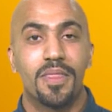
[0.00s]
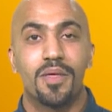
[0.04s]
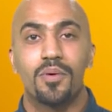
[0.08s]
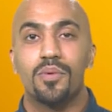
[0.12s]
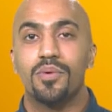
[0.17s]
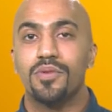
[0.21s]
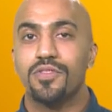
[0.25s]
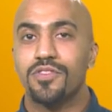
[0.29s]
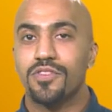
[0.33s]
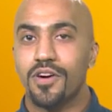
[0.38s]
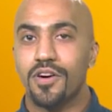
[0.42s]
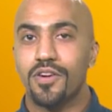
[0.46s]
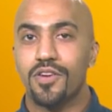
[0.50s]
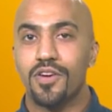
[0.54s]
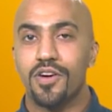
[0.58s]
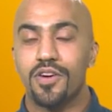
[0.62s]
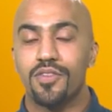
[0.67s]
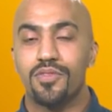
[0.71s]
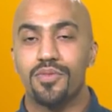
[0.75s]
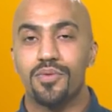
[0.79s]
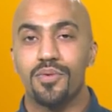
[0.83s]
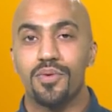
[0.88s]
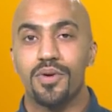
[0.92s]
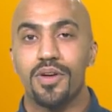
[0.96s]
We'll start
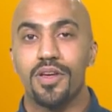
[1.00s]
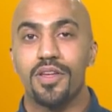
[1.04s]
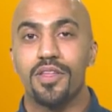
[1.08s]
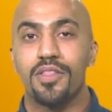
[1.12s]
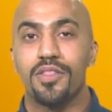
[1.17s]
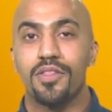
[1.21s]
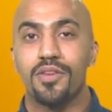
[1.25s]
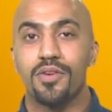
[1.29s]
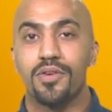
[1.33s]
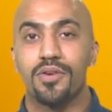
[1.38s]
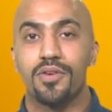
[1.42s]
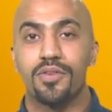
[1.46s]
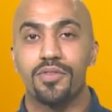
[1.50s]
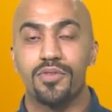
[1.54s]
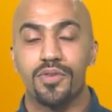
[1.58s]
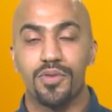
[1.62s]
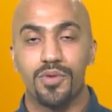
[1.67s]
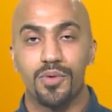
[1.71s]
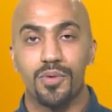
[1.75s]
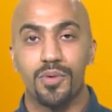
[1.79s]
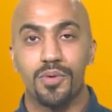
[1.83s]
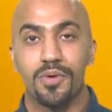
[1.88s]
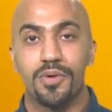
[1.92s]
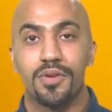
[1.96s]
off with your
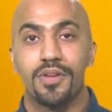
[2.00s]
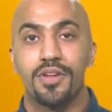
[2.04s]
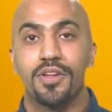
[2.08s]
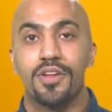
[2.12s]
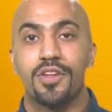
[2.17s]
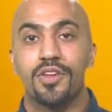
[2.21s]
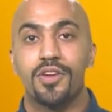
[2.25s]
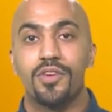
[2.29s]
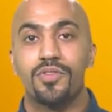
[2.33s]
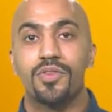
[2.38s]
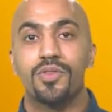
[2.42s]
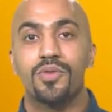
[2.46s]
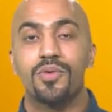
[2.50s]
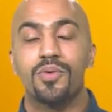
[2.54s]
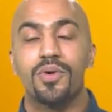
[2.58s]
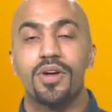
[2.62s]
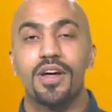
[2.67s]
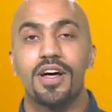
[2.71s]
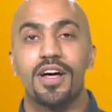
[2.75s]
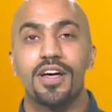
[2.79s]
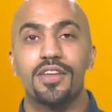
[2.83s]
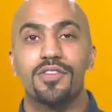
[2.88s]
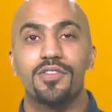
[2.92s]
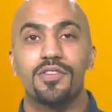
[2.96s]
futur. Your futur
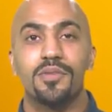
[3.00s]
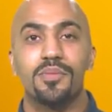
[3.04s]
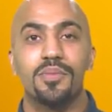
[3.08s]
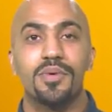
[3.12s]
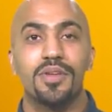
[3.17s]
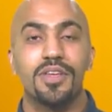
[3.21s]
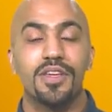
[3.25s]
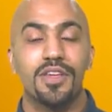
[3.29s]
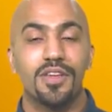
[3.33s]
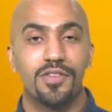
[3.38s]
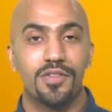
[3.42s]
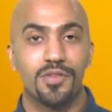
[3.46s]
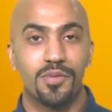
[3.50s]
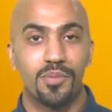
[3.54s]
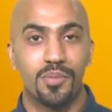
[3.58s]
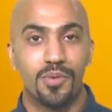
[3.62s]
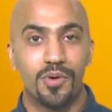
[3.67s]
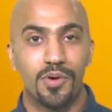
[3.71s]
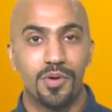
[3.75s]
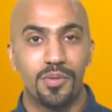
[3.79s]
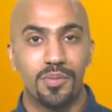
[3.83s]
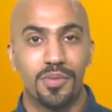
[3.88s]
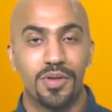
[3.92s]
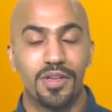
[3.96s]
has to be a
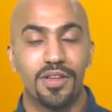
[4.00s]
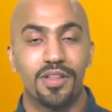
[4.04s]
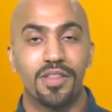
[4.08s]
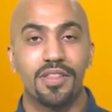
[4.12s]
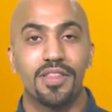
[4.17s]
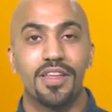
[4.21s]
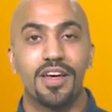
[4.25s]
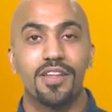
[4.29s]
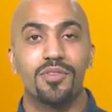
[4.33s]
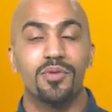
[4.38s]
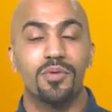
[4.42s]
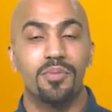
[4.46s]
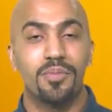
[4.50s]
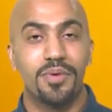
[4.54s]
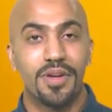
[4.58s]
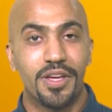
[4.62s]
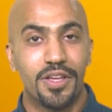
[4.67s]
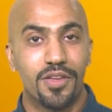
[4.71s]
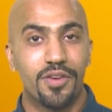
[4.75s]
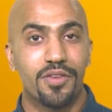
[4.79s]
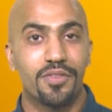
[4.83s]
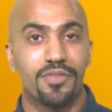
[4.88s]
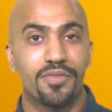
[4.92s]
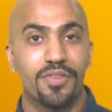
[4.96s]
small meal that will
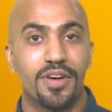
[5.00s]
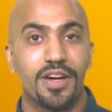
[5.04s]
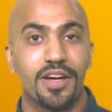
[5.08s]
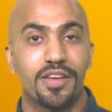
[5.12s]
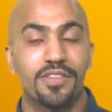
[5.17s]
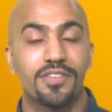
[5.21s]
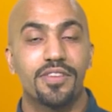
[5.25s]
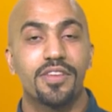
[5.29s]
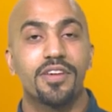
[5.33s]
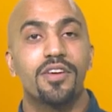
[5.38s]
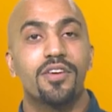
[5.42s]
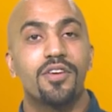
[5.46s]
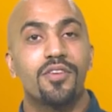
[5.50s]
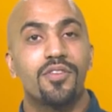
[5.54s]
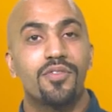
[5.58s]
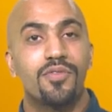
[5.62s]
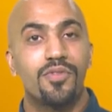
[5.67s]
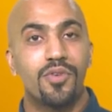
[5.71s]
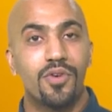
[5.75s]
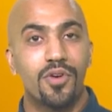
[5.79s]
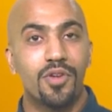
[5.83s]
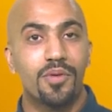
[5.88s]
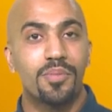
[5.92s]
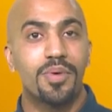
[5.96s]
break your fast,
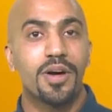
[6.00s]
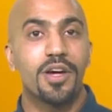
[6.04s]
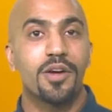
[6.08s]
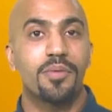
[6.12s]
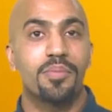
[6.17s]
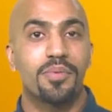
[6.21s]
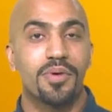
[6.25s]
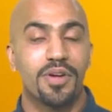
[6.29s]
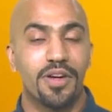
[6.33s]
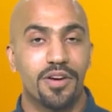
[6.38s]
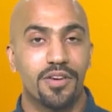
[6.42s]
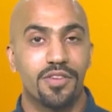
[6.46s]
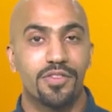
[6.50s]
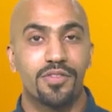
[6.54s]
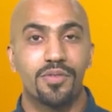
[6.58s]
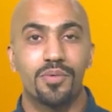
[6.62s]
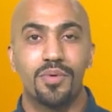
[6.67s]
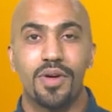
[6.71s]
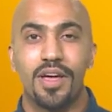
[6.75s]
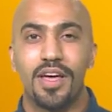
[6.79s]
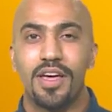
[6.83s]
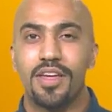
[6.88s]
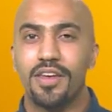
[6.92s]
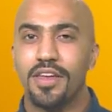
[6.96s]
followed by your prayers,
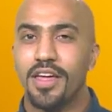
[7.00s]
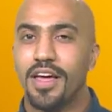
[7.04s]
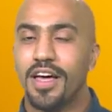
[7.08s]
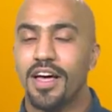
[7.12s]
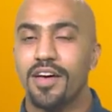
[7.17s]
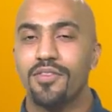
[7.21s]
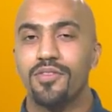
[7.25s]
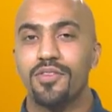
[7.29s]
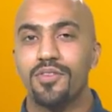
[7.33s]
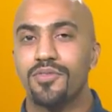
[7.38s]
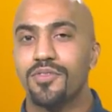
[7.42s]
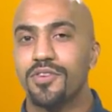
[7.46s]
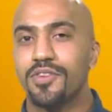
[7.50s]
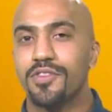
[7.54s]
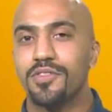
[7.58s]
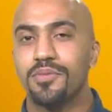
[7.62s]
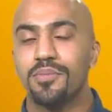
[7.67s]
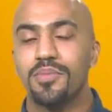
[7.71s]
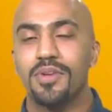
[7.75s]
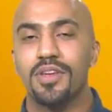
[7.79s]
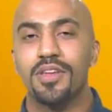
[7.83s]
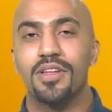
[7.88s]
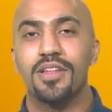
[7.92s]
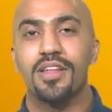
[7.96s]
and have your first
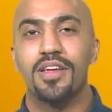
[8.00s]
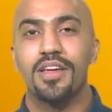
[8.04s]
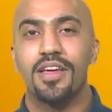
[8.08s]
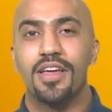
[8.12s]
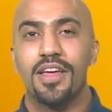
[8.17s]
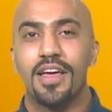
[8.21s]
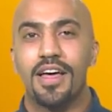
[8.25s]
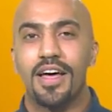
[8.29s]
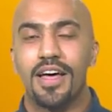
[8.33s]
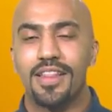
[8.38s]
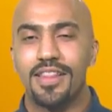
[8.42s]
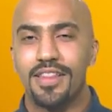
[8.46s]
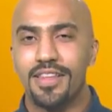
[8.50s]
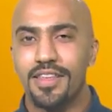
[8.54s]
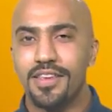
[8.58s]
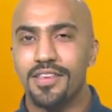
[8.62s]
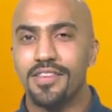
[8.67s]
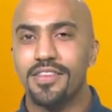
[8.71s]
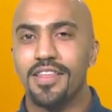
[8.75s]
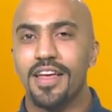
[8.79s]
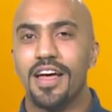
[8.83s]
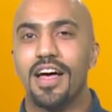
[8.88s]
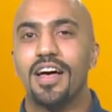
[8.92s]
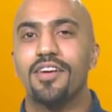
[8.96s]
meal at
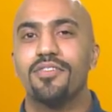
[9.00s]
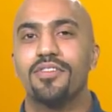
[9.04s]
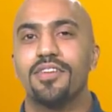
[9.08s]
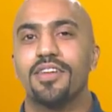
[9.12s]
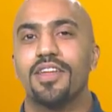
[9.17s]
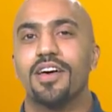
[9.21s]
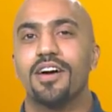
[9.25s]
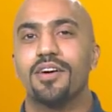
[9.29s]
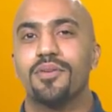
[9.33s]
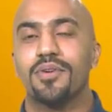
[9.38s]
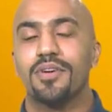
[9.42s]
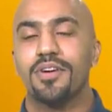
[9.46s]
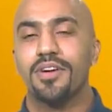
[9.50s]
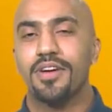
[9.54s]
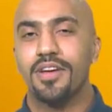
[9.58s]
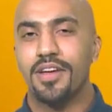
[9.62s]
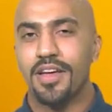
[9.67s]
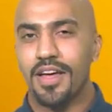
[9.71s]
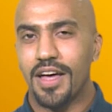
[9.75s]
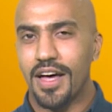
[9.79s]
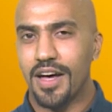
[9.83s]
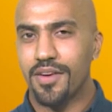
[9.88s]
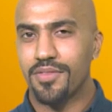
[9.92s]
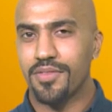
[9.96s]
least half an hour
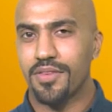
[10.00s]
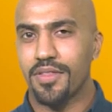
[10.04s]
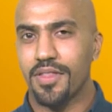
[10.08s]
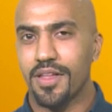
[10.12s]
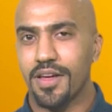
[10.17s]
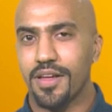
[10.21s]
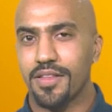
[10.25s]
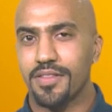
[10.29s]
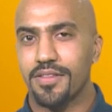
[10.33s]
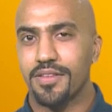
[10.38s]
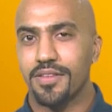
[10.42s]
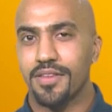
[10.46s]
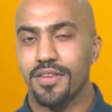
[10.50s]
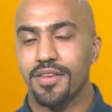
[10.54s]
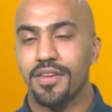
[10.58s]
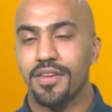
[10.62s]
after that.